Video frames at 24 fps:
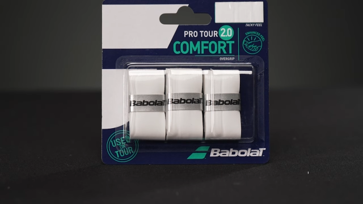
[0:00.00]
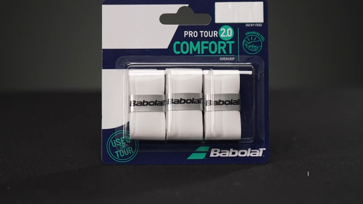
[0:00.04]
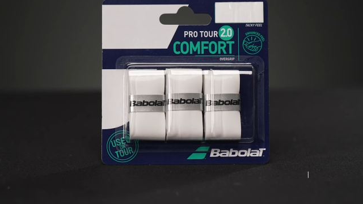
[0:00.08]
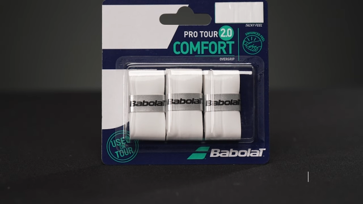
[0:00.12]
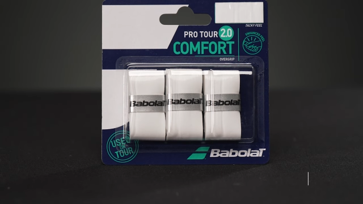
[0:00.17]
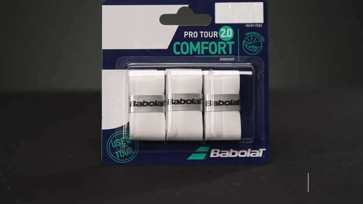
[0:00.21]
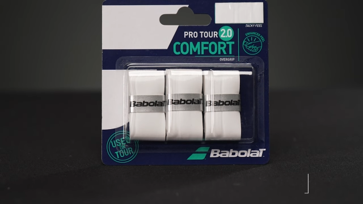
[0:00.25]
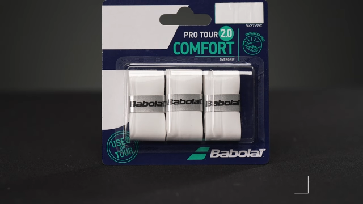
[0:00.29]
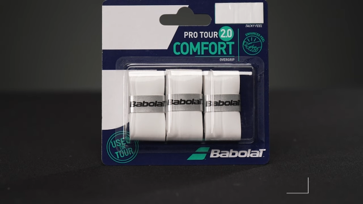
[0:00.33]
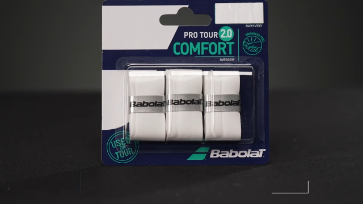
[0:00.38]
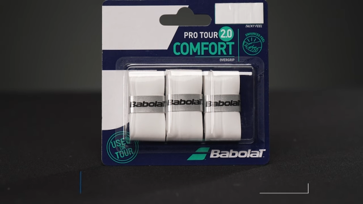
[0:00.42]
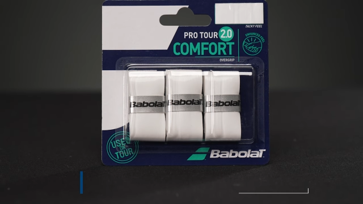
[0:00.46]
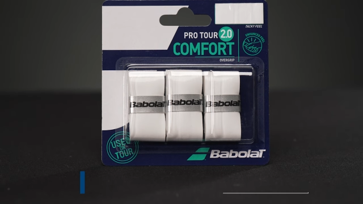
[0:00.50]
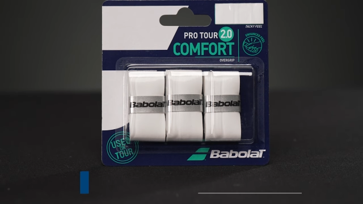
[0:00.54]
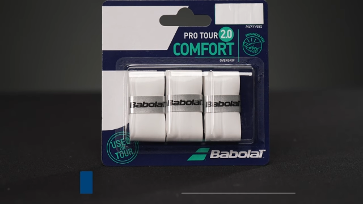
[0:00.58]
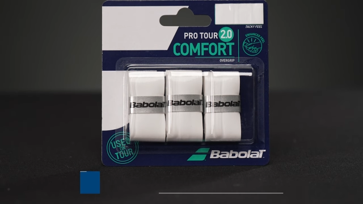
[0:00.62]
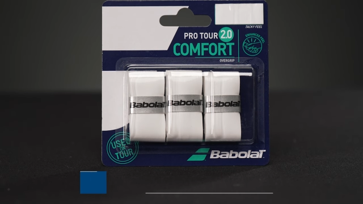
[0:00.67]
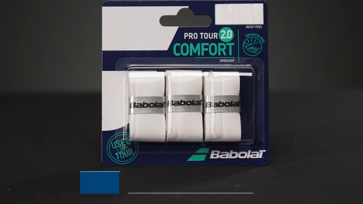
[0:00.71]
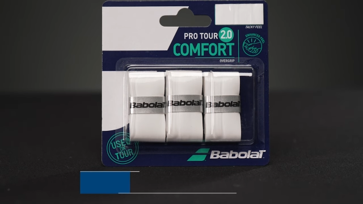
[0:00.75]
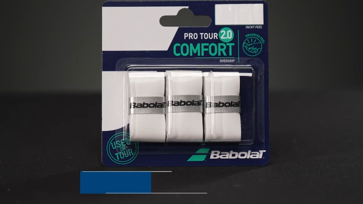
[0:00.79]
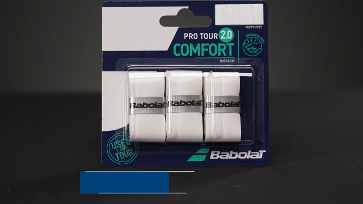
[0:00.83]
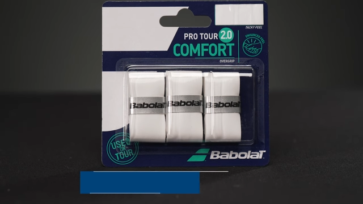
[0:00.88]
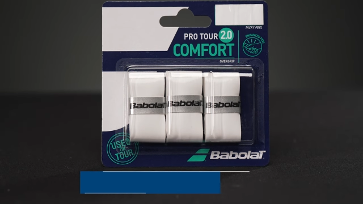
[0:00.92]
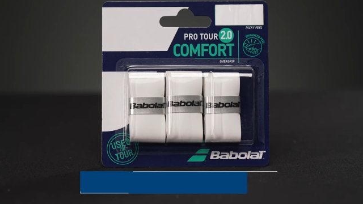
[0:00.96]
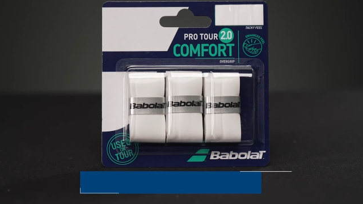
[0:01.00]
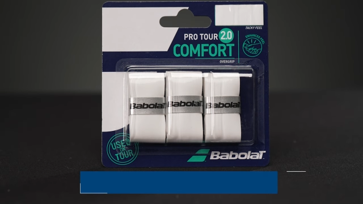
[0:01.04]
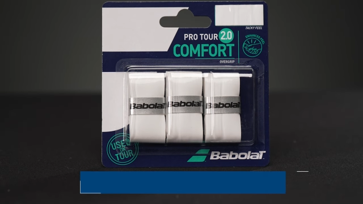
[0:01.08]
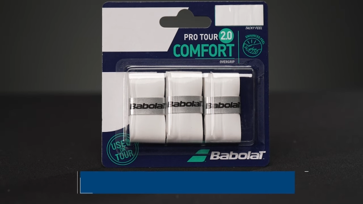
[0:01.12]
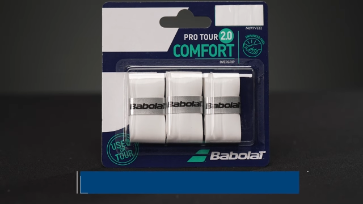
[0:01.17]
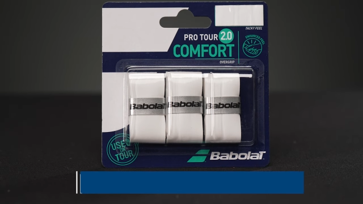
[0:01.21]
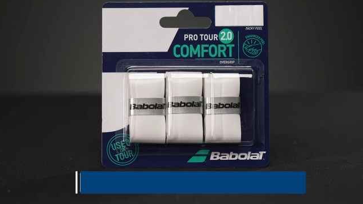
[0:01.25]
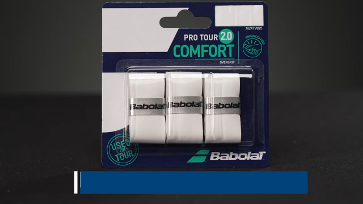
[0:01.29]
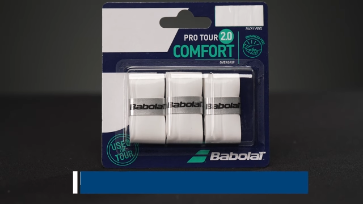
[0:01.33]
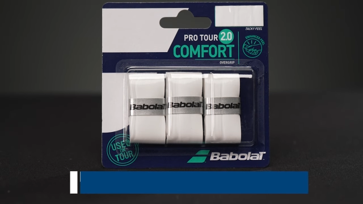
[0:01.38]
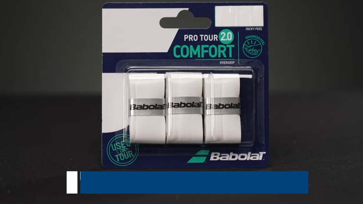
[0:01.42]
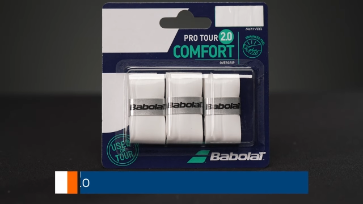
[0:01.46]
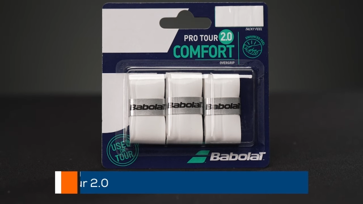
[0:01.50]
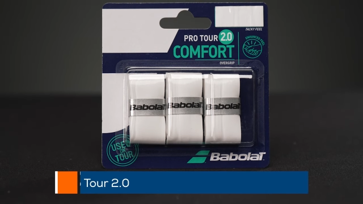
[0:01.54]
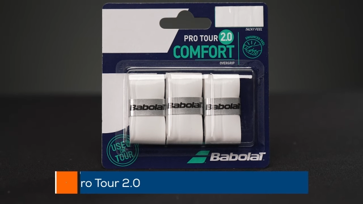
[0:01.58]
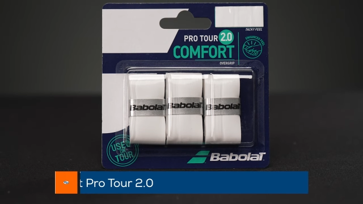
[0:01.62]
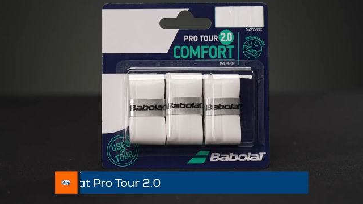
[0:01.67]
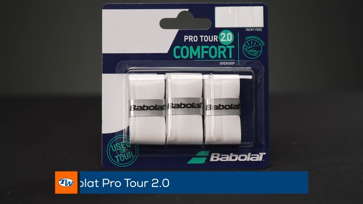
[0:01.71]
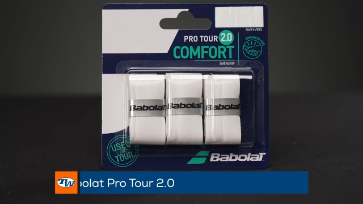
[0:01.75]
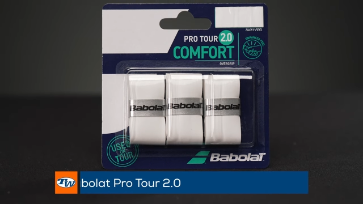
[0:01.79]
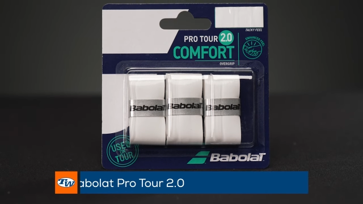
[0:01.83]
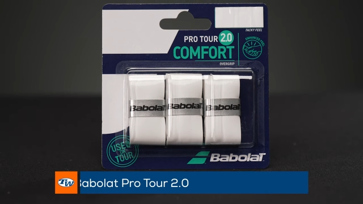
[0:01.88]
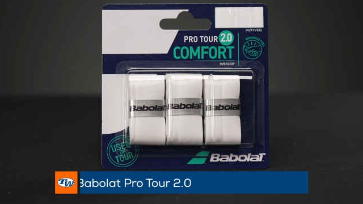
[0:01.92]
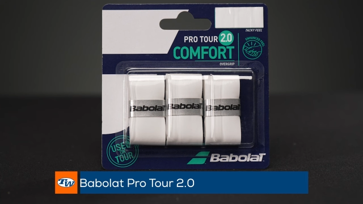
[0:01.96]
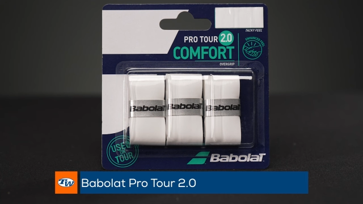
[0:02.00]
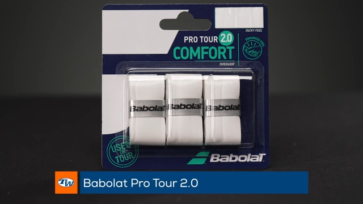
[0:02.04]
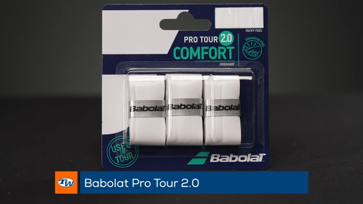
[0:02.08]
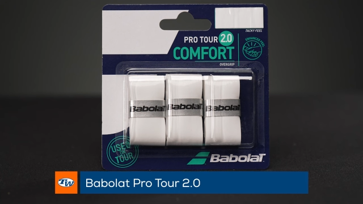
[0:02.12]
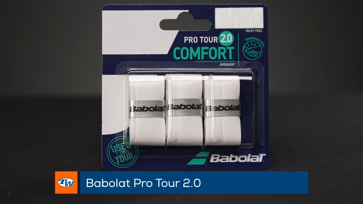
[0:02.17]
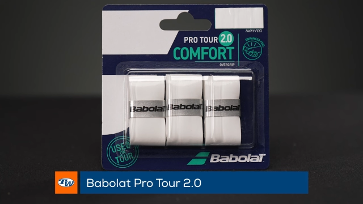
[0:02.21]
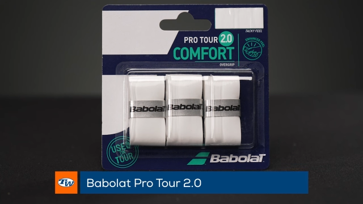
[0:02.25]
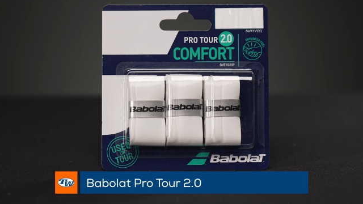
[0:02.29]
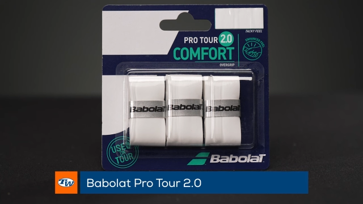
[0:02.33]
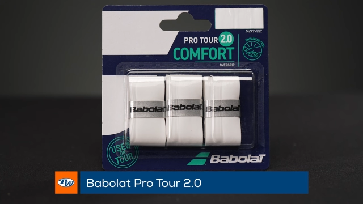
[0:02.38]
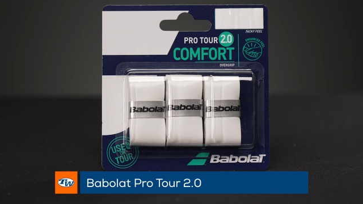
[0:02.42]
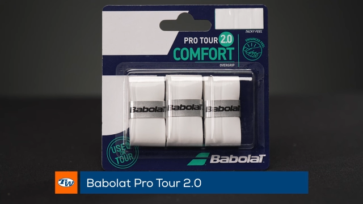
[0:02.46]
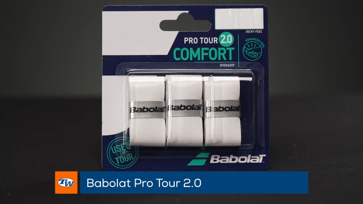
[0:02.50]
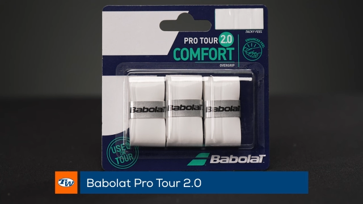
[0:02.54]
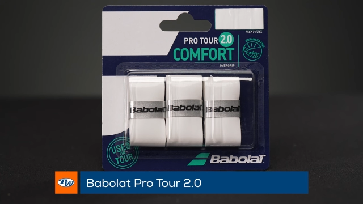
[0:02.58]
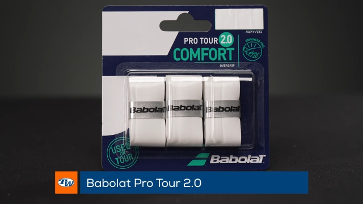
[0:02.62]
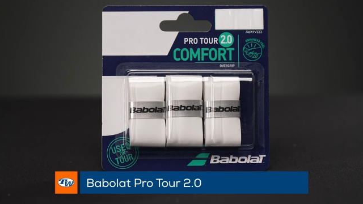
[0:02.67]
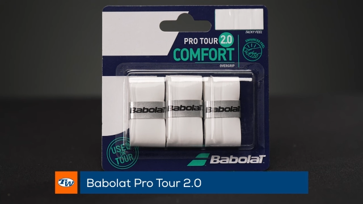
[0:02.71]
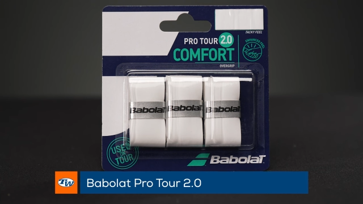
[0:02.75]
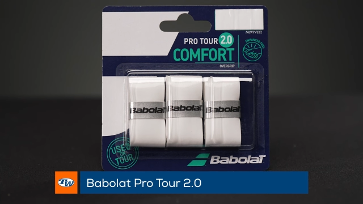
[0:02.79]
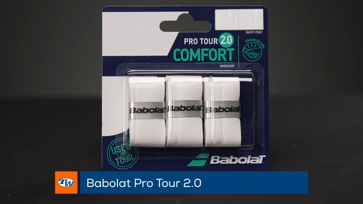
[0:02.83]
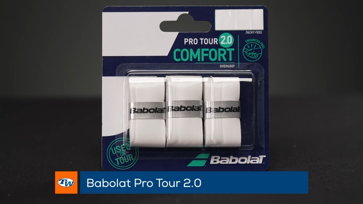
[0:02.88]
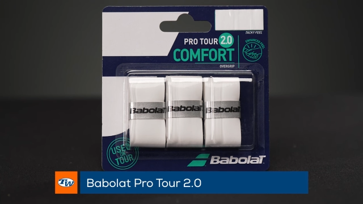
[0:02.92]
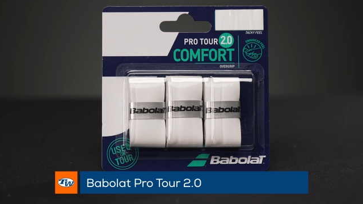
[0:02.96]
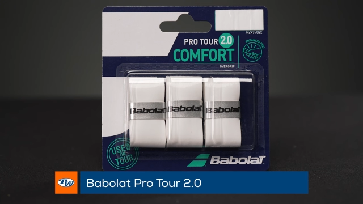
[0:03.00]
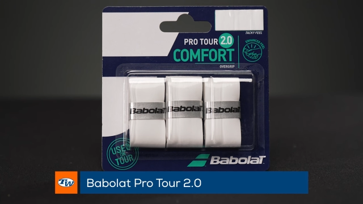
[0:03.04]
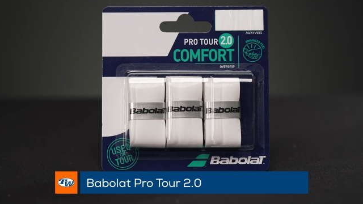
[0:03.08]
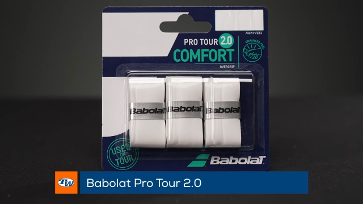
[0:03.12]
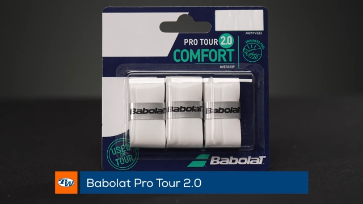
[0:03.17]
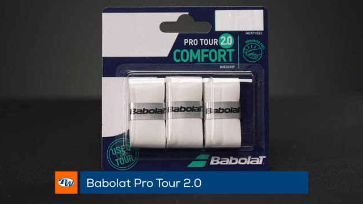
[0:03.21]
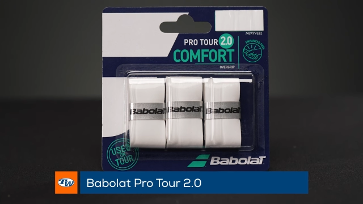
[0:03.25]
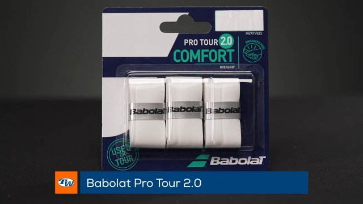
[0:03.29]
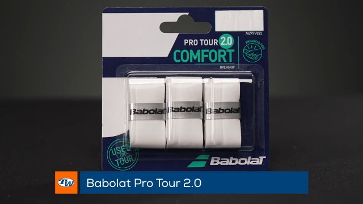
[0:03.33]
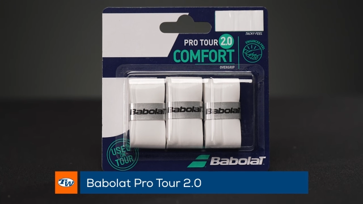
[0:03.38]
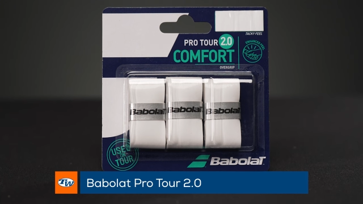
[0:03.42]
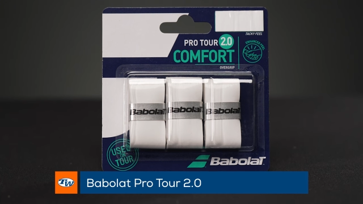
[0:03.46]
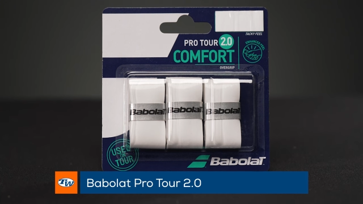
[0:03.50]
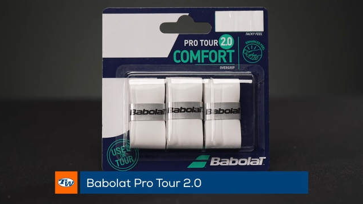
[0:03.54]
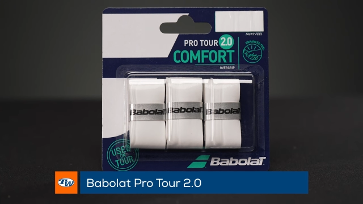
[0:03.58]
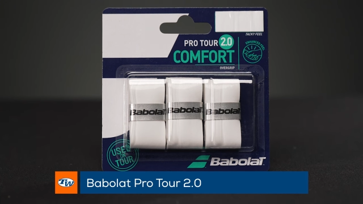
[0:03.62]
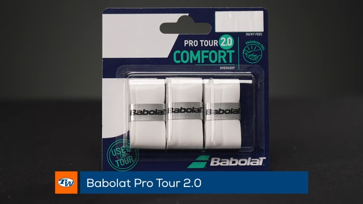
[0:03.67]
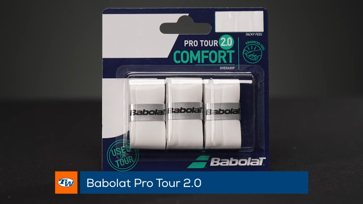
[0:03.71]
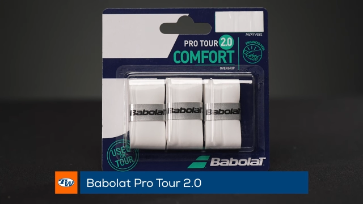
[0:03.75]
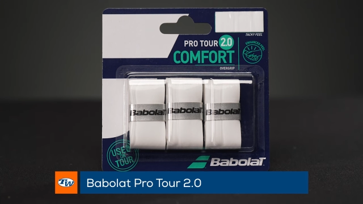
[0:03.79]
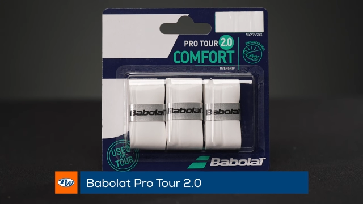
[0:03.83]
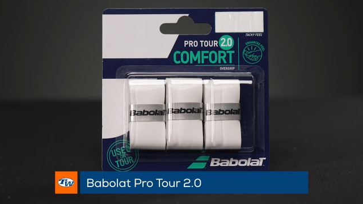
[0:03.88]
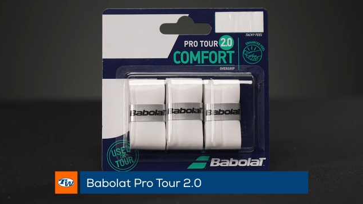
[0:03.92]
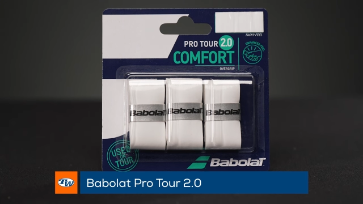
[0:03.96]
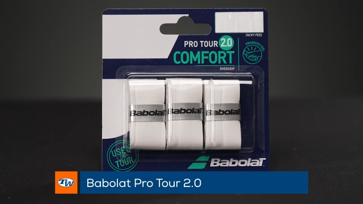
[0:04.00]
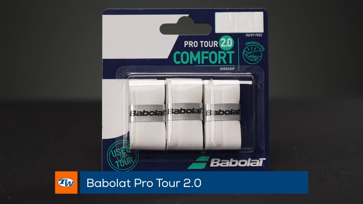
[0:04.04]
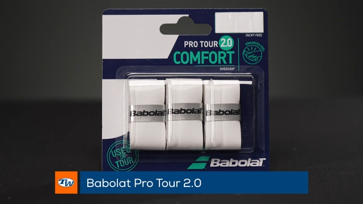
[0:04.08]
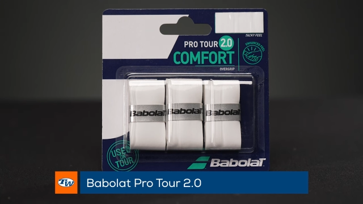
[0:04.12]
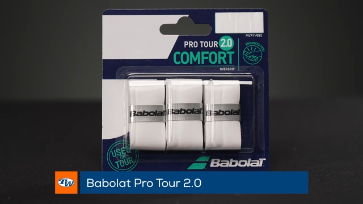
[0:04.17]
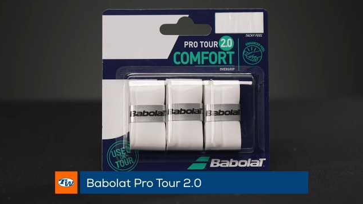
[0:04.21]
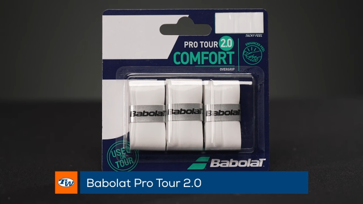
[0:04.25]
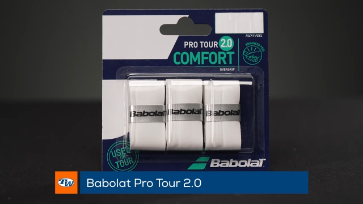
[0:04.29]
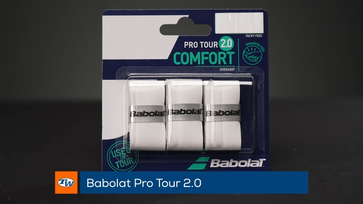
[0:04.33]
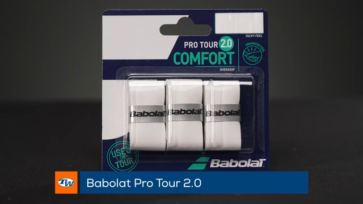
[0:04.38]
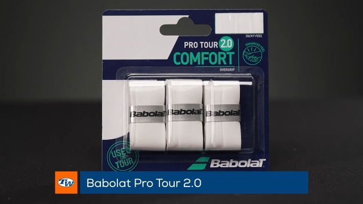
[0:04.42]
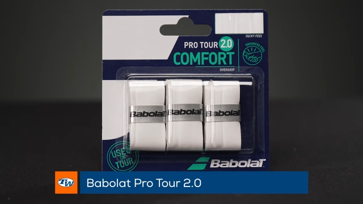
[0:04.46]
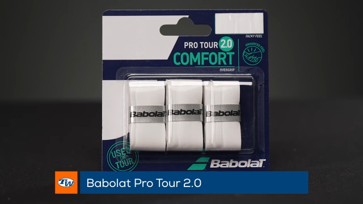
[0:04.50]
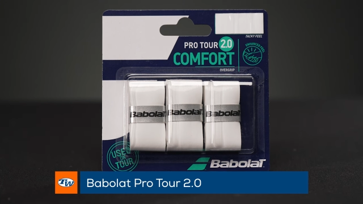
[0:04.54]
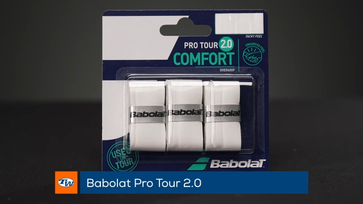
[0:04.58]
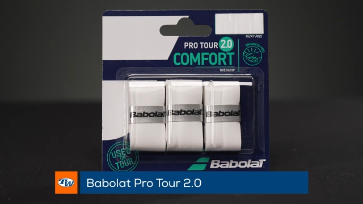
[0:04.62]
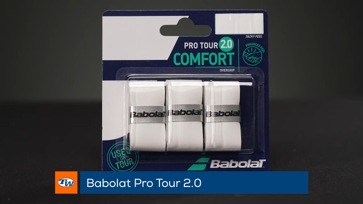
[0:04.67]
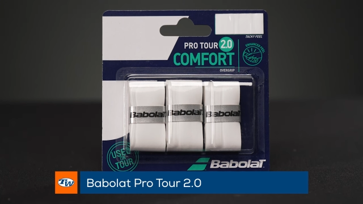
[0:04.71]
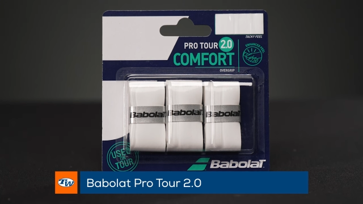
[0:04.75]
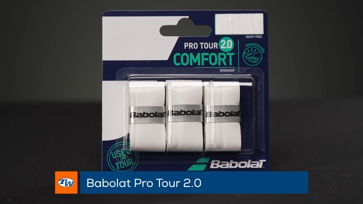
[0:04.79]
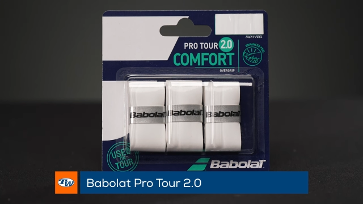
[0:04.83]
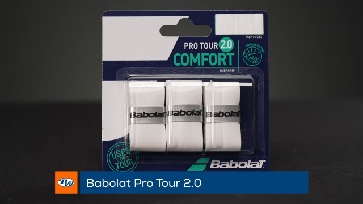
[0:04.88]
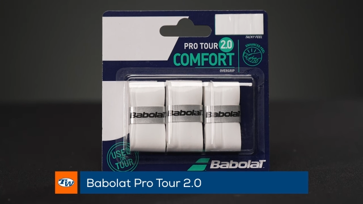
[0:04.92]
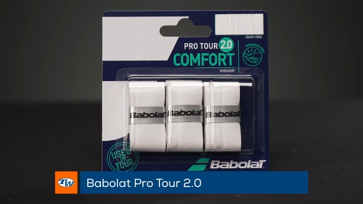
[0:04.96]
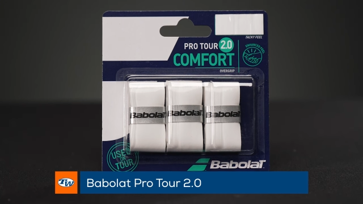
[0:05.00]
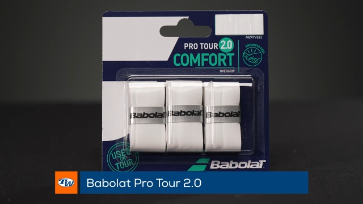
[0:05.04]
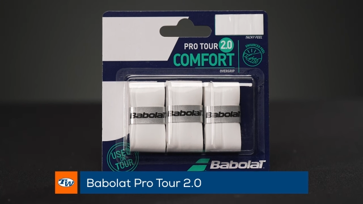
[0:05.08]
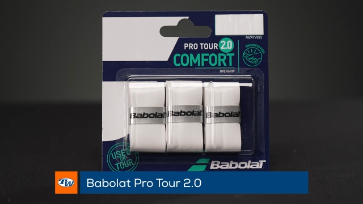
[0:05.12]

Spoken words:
Nobody's mouth can be seen.